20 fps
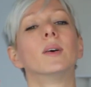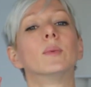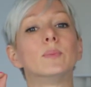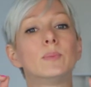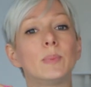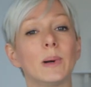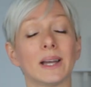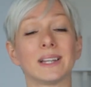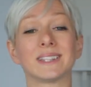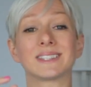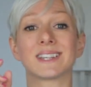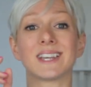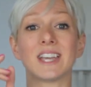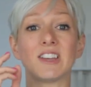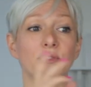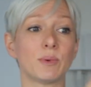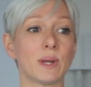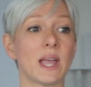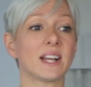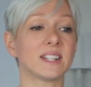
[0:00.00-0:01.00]
But
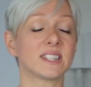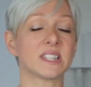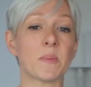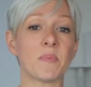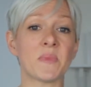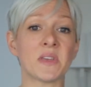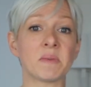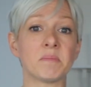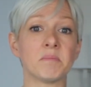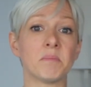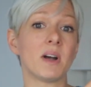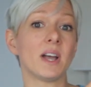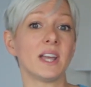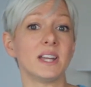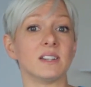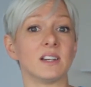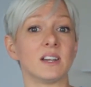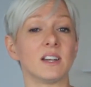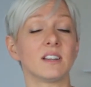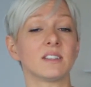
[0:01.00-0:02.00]
if we had something
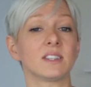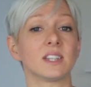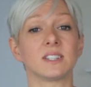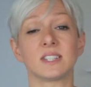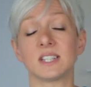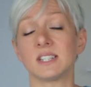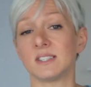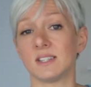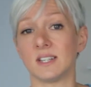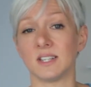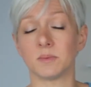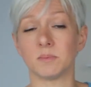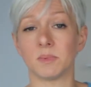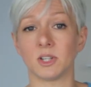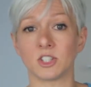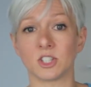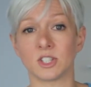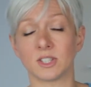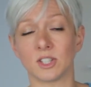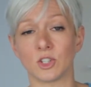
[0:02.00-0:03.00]
minor that didn't need
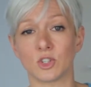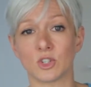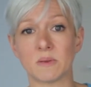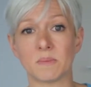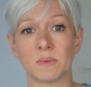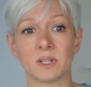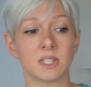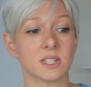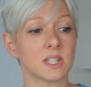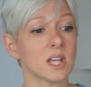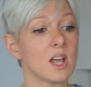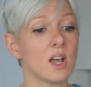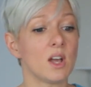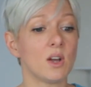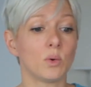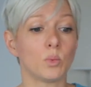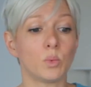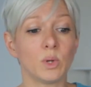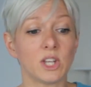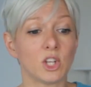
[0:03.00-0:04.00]
emergency treatment,
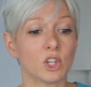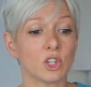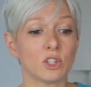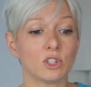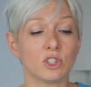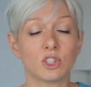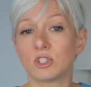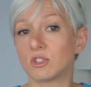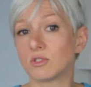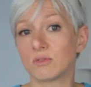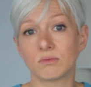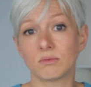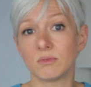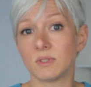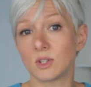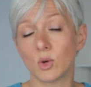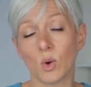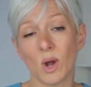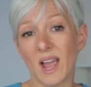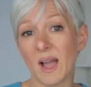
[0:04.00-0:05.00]
we could
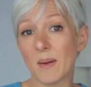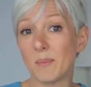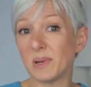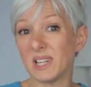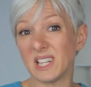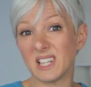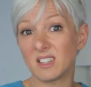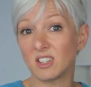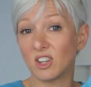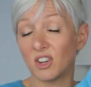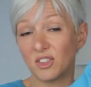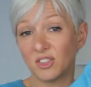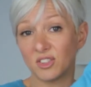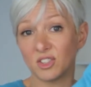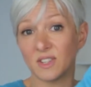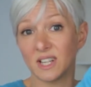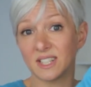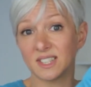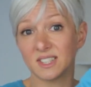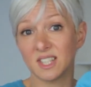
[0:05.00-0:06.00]
quite happily go
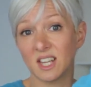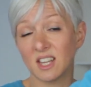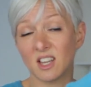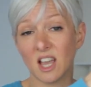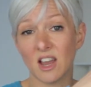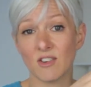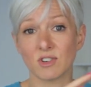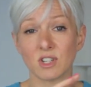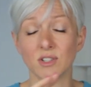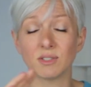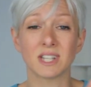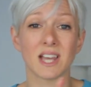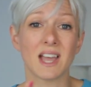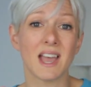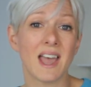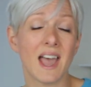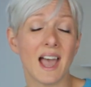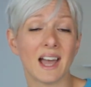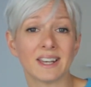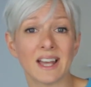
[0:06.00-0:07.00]
through that state care route
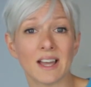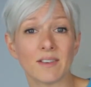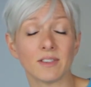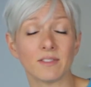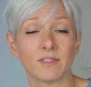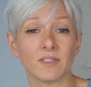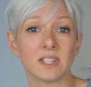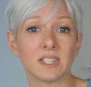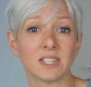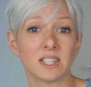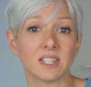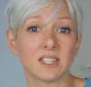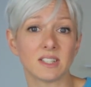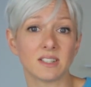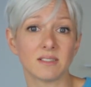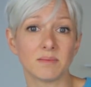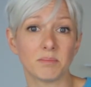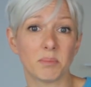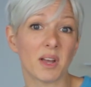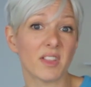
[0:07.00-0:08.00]
and have it funded
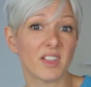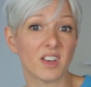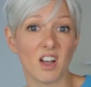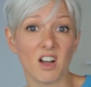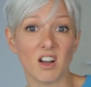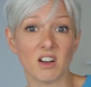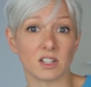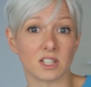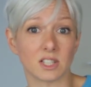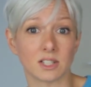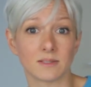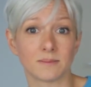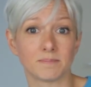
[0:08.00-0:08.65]
by the card.